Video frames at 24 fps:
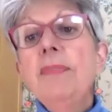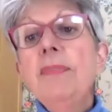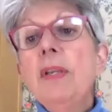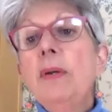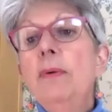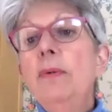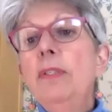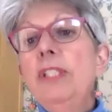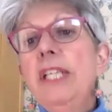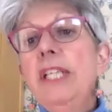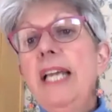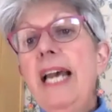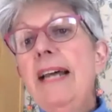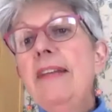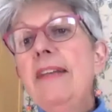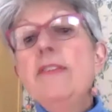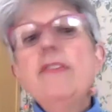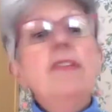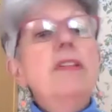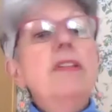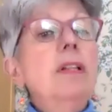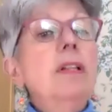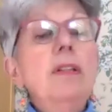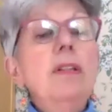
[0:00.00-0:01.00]
which
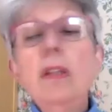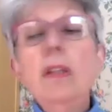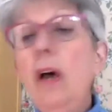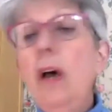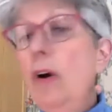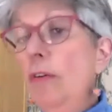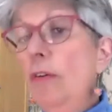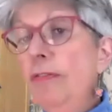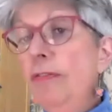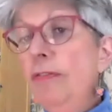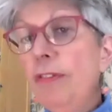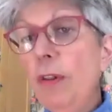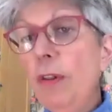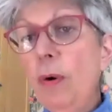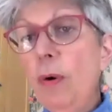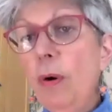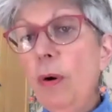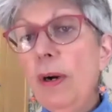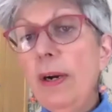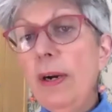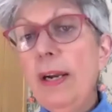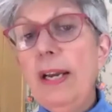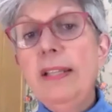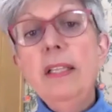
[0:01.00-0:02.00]
has the low
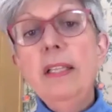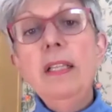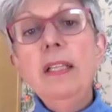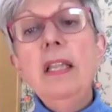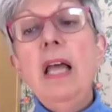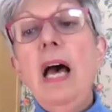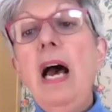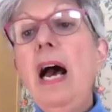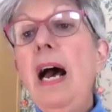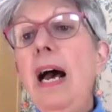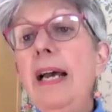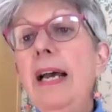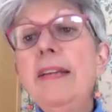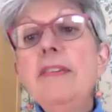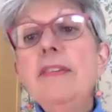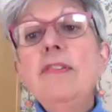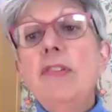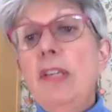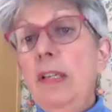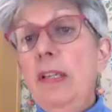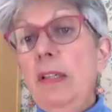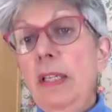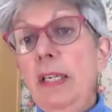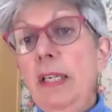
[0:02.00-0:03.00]
floor and the high
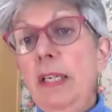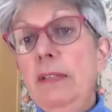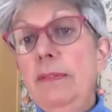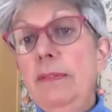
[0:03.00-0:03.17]
ceiling.